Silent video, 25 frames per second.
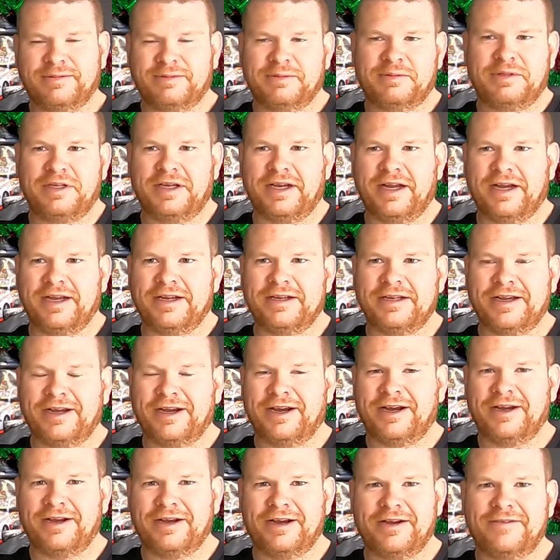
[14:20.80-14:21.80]
you know,
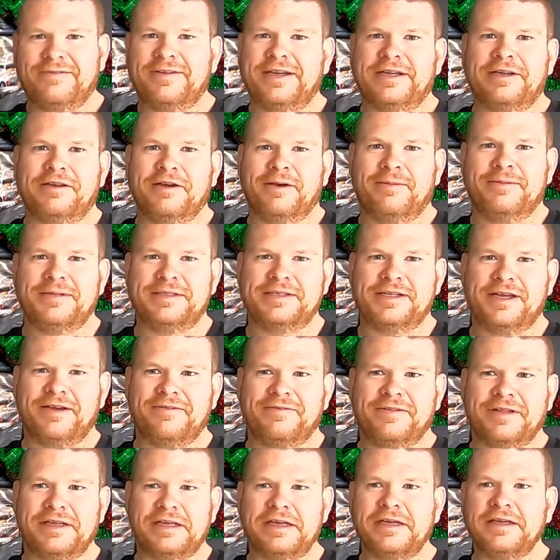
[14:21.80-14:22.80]
I've had comments
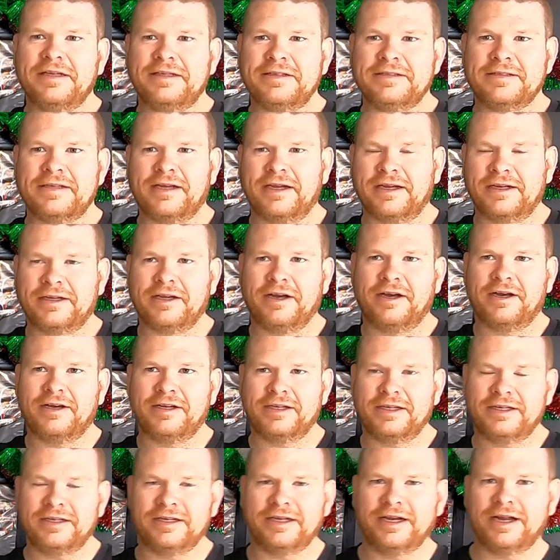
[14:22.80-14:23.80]
over the years like,
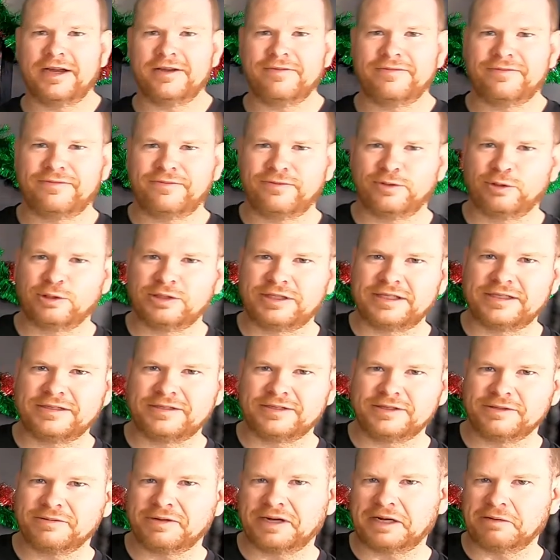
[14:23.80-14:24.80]
oh, you know, Ford
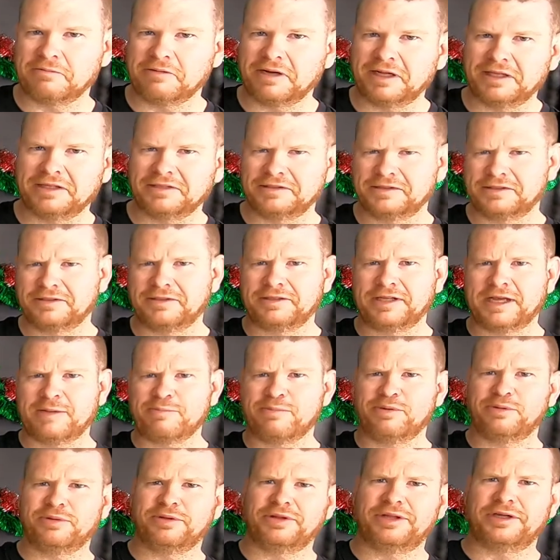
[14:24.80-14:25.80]
didn't do any well until they
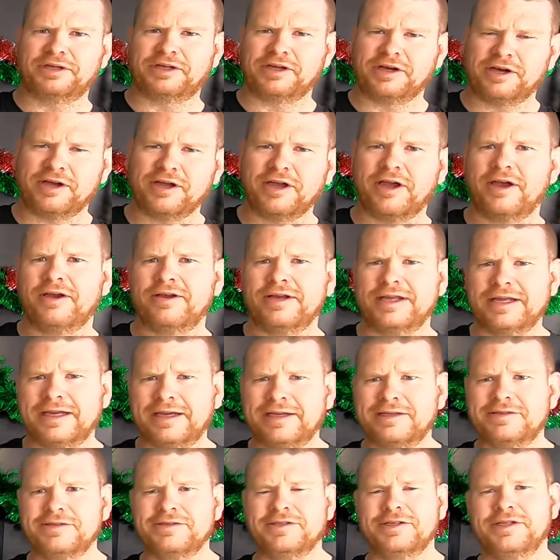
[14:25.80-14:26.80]
brought the Coyote
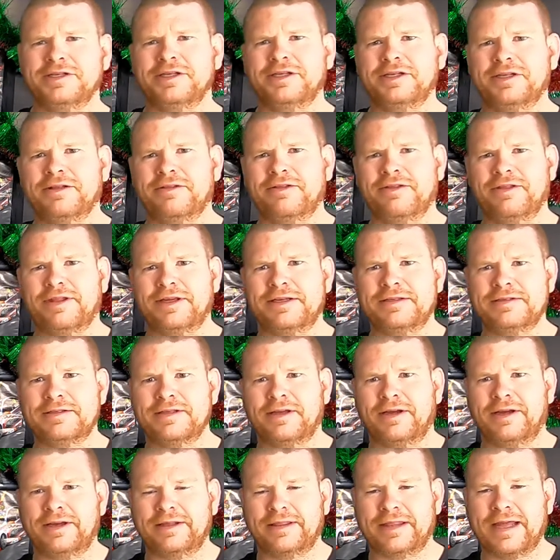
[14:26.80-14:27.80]
engine in and things
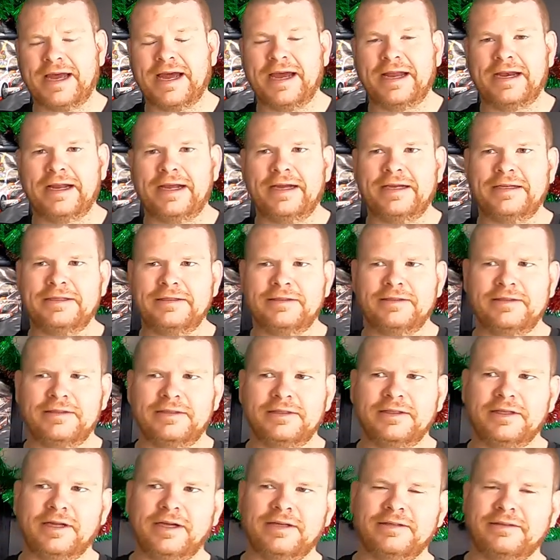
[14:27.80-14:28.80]
like that. And
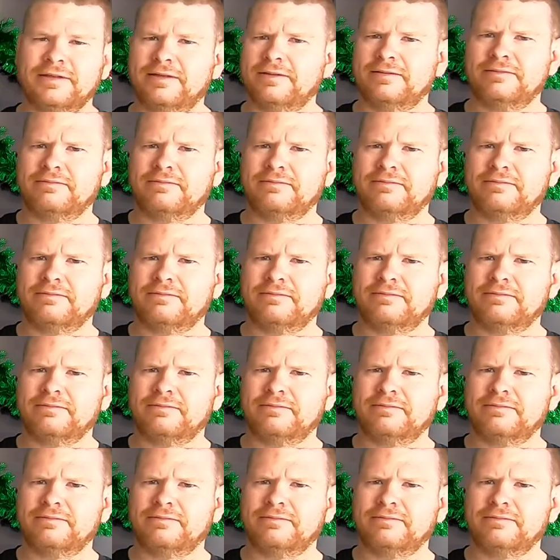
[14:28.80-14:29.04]
you're like,